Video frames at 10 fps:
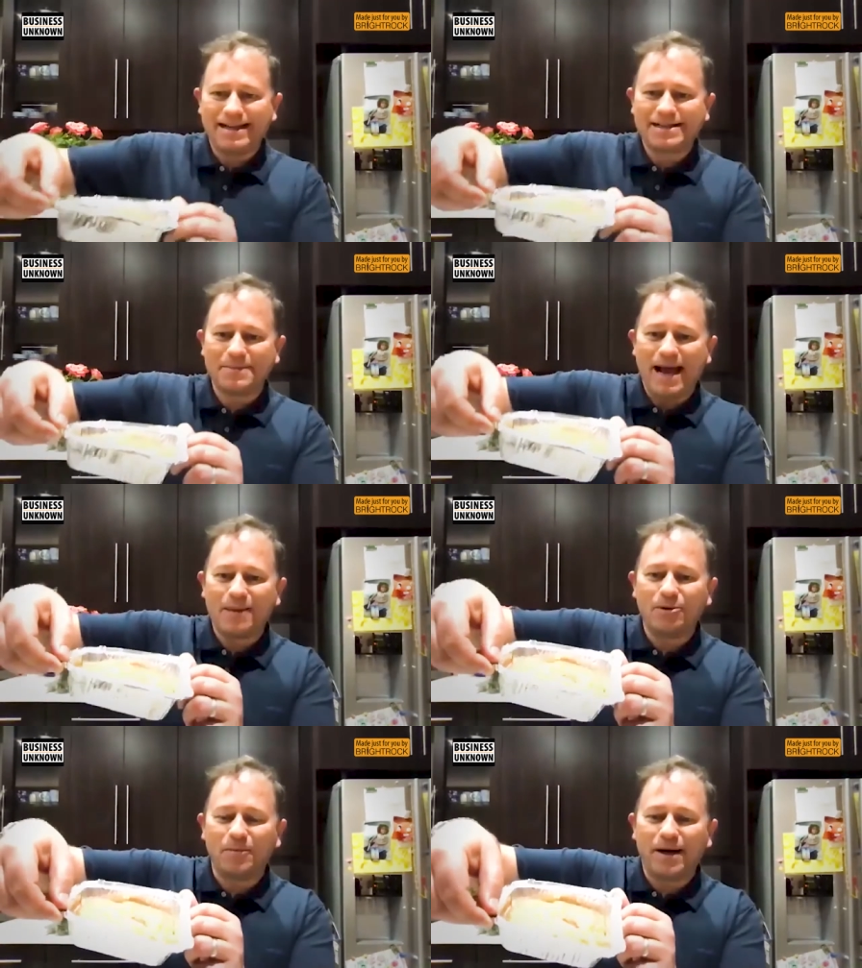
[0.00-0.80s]
some
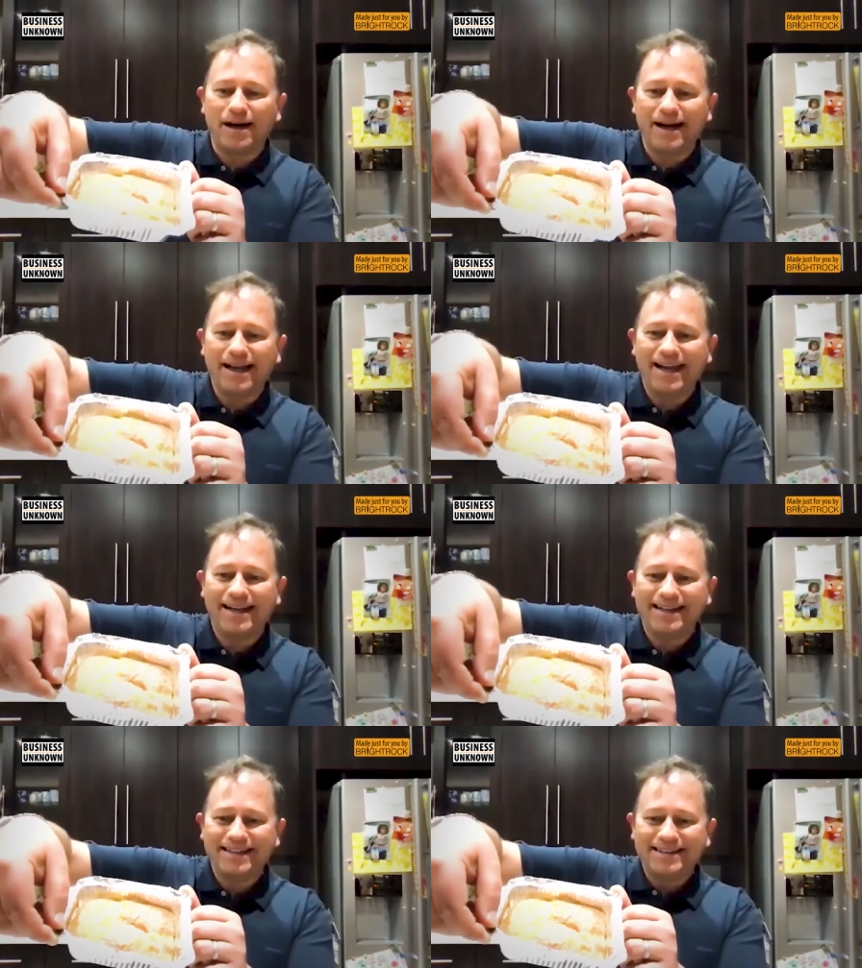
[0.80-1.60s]
apple
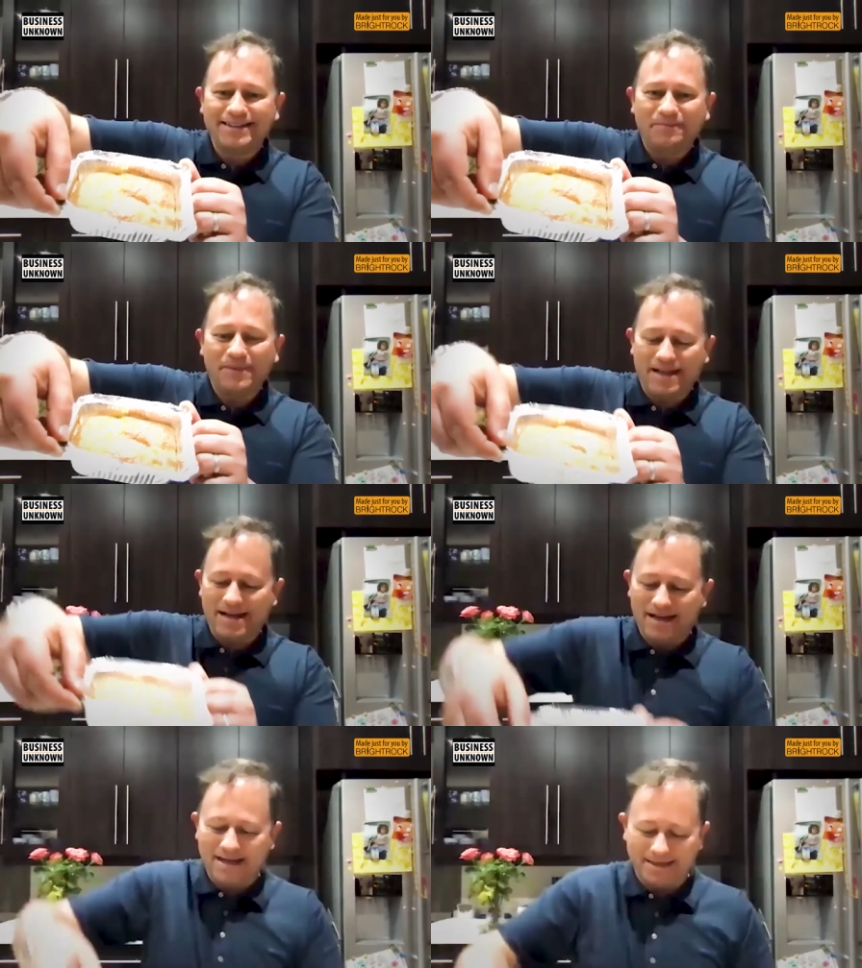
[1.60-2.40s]
pie,
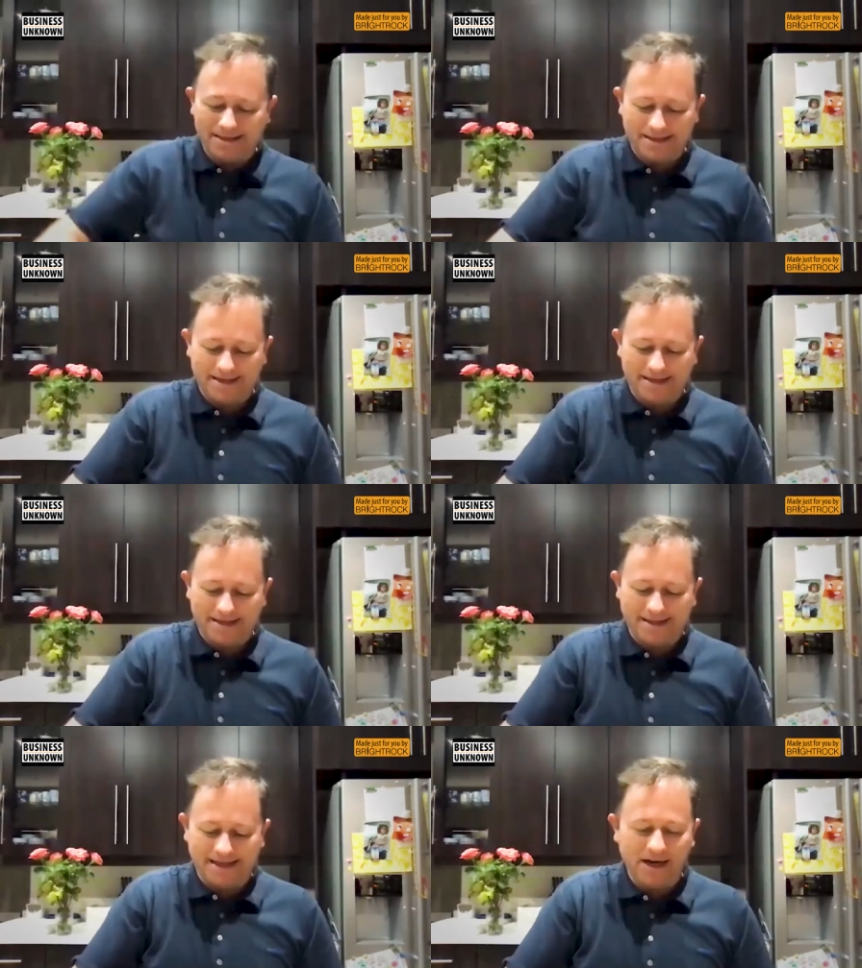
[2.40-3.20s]
and
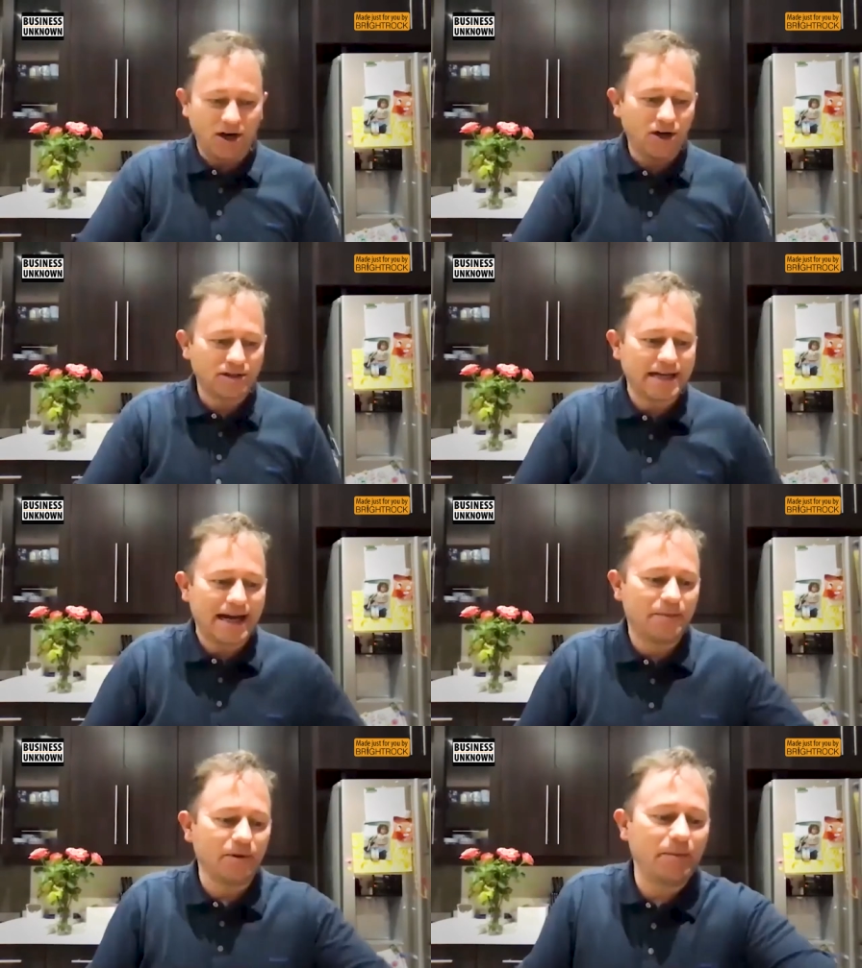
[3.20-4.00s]
the hot
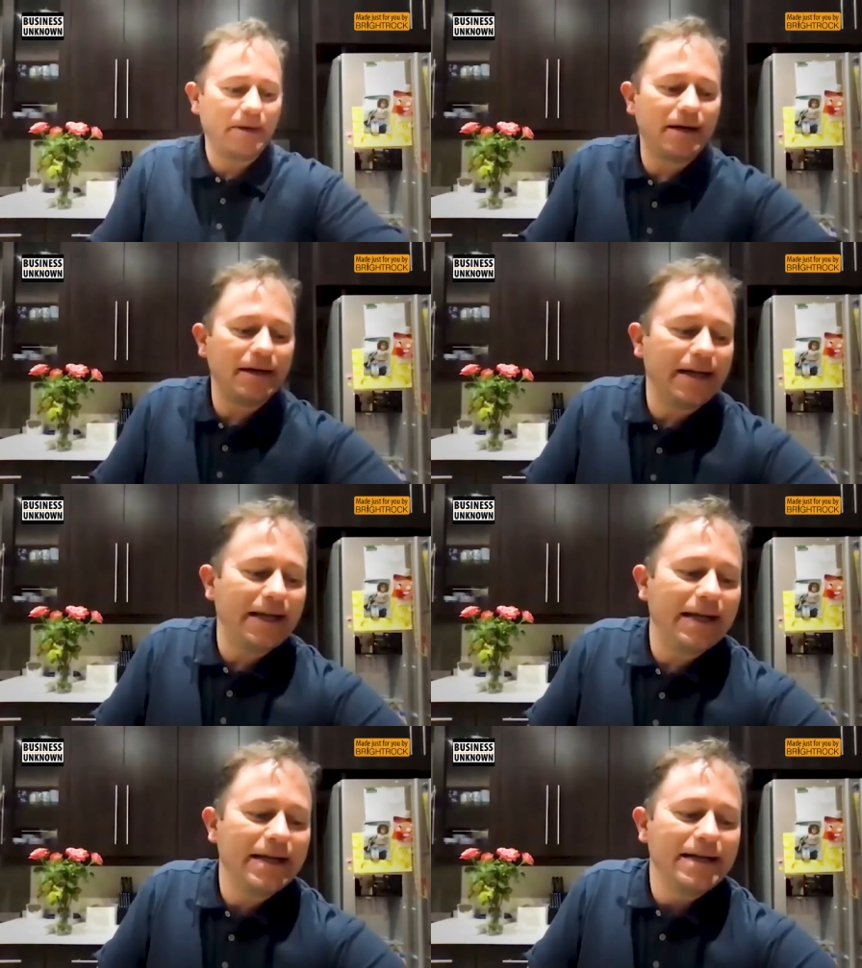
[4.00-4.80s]
apple
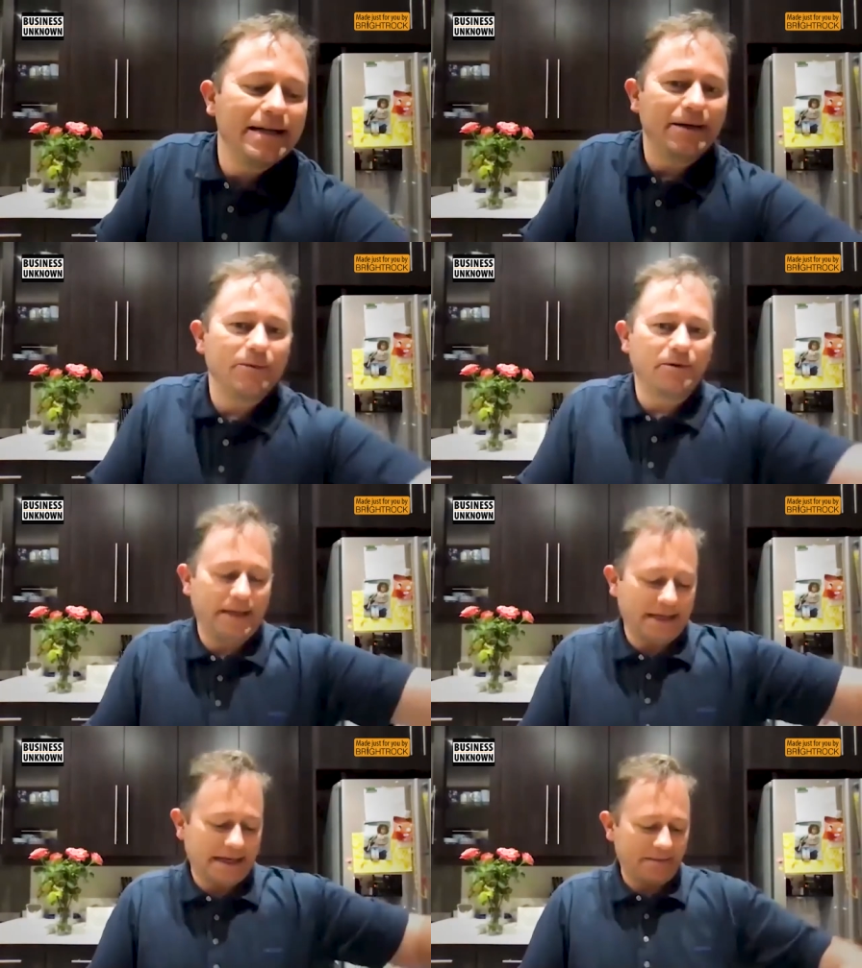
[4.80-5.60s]
pie will be
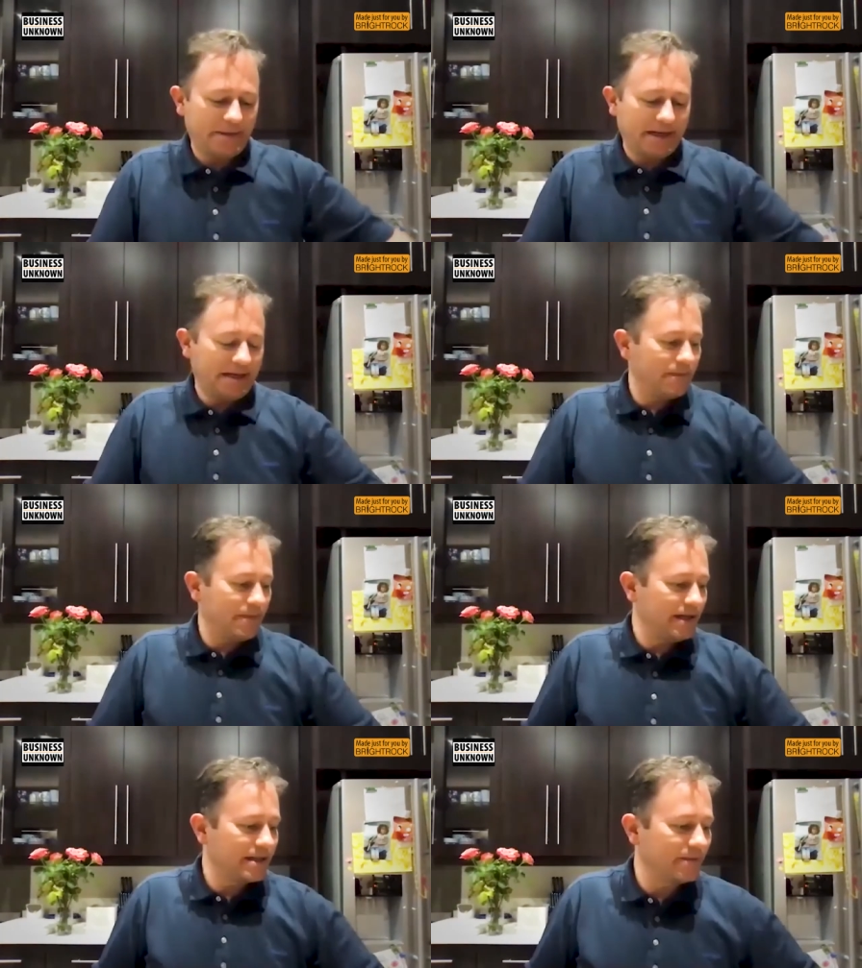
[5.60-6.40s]
accompanied
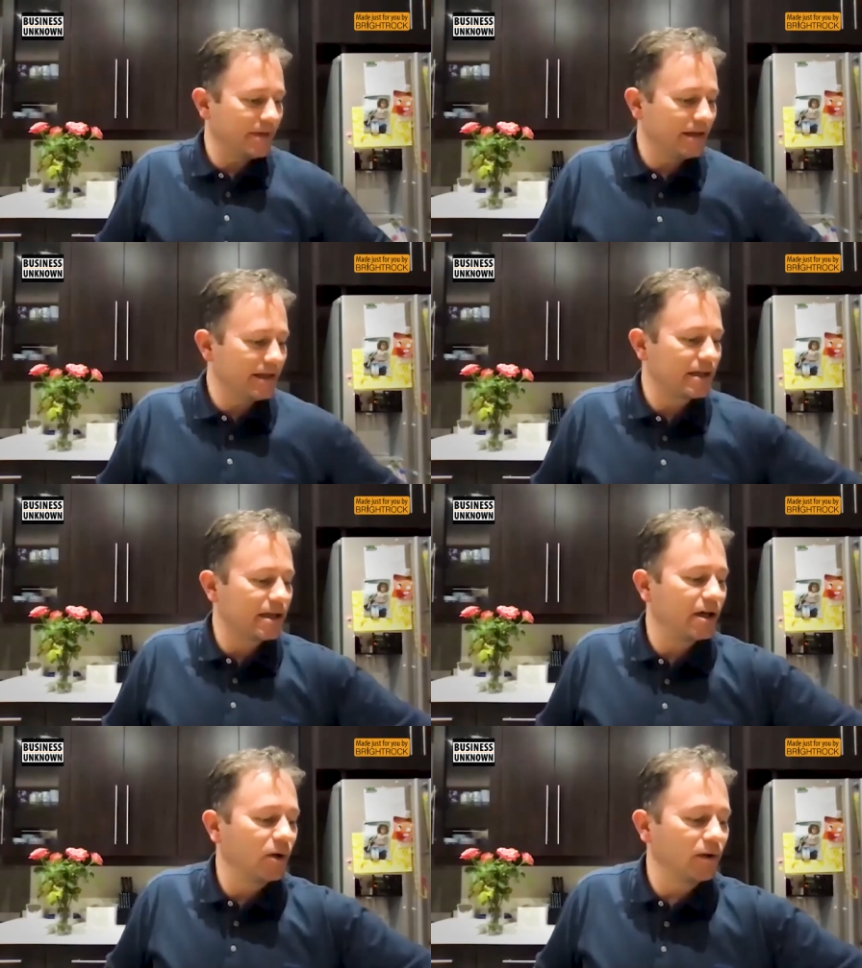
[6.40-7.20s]
by some nice
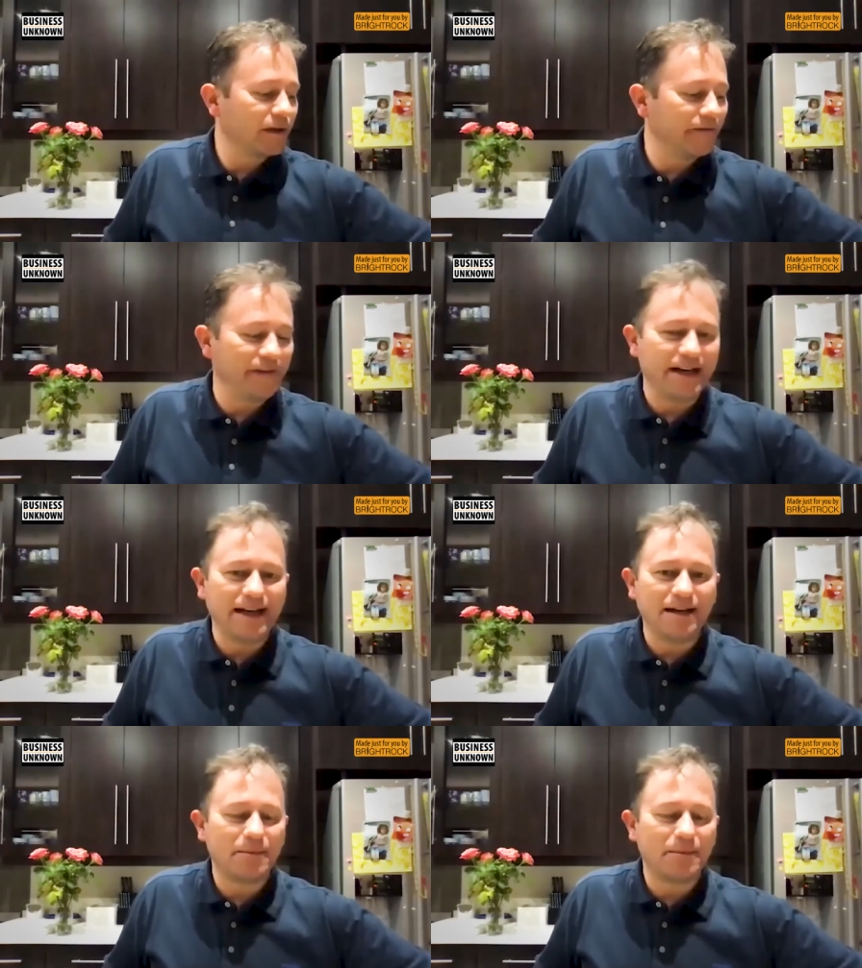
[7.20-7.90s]
cold vanilla